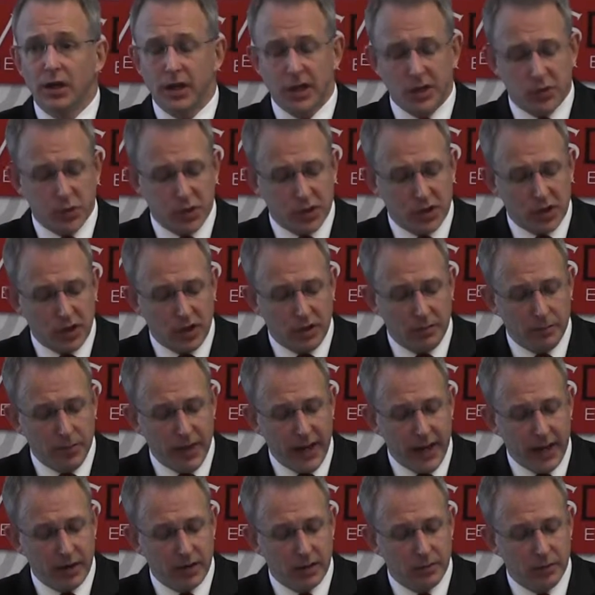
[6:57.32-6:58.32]
This was
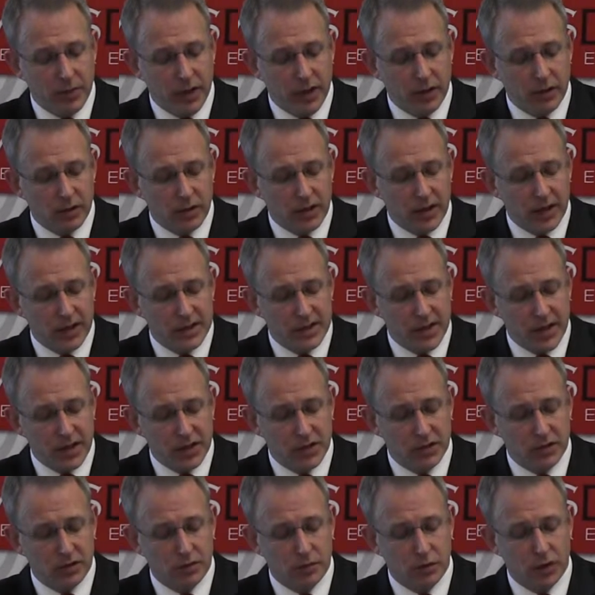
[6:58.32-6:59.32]
compounded by
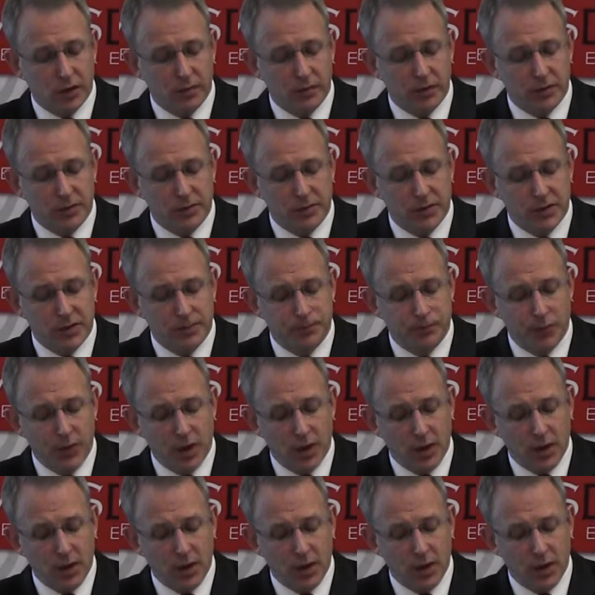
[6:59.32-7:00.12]
organisational problems,